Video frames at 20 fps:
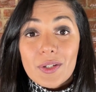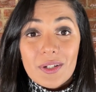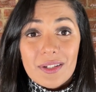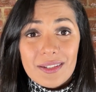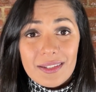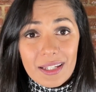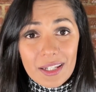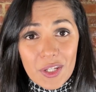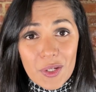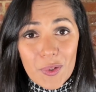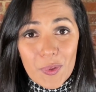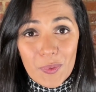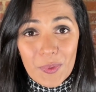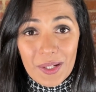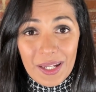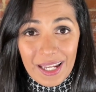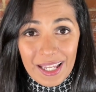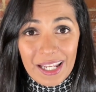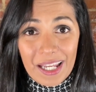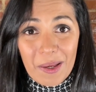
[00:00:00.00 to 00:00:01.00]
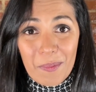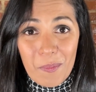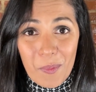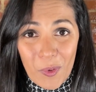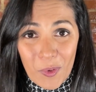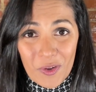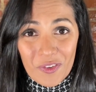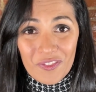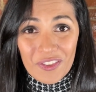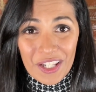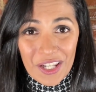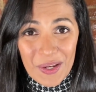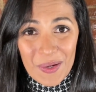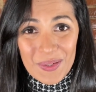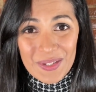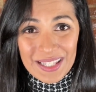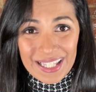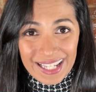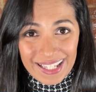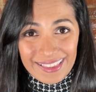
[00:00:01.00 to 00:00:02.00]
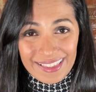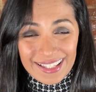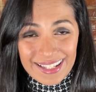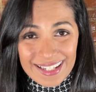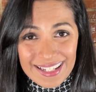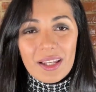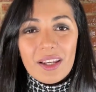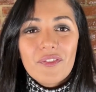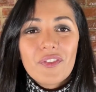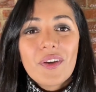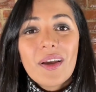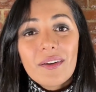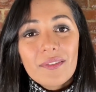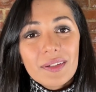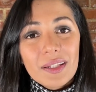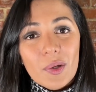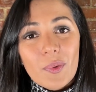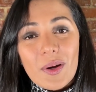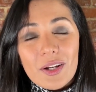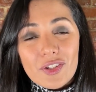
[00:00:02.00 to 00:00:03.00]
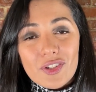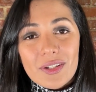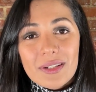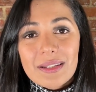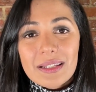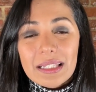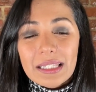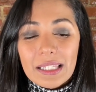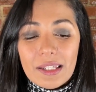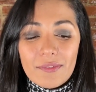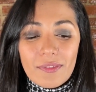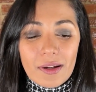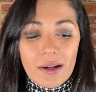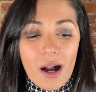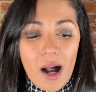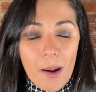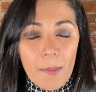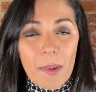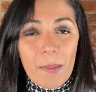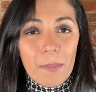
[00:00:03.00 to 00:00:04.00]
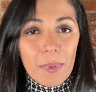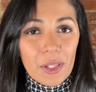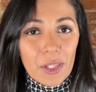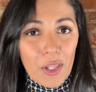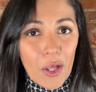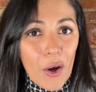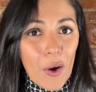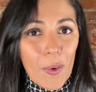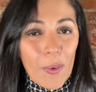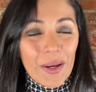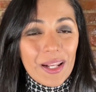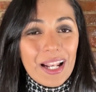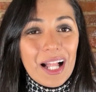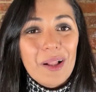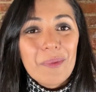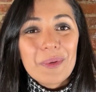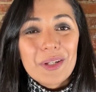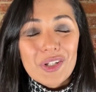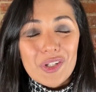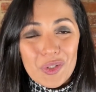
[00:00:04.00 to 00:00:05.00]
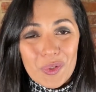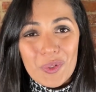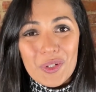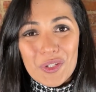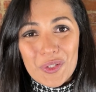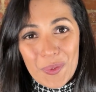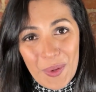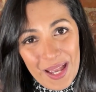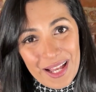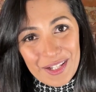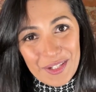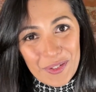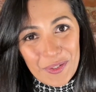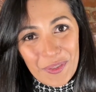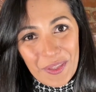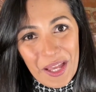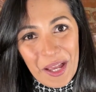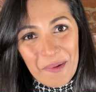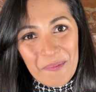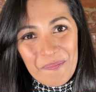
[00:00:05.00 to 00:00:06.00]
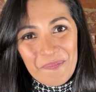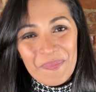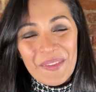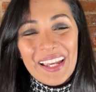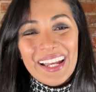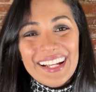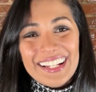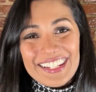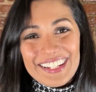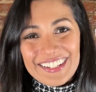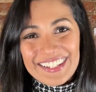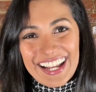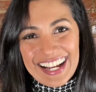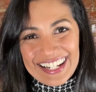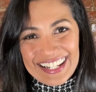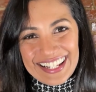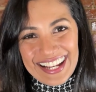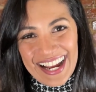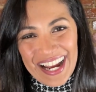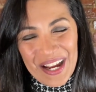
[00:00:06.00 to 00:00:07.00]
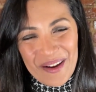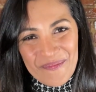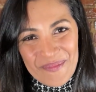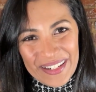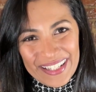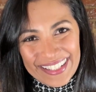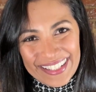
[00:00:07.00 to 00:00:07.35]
continue creating more videos like this. If you have any questions, leave a comment below and I'll be sure to answer them. Till next time.